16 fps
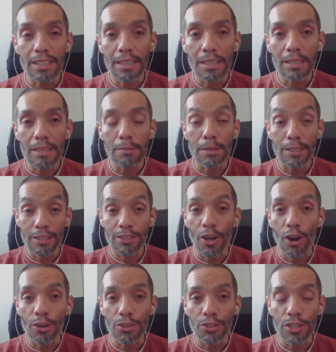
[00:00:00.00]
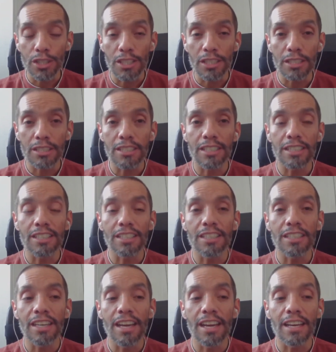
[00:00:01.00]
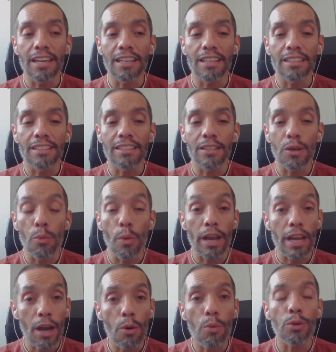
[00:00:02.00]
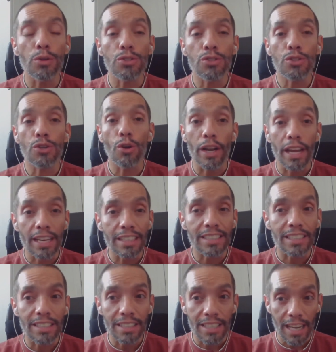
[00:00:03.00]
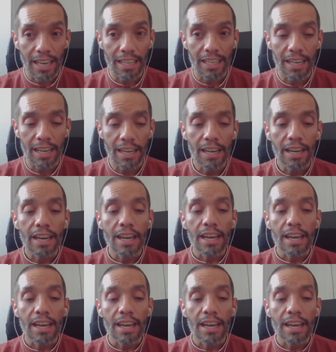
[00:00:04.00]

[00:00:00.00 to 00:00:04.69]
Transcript: methodologies and the way I was collecting data,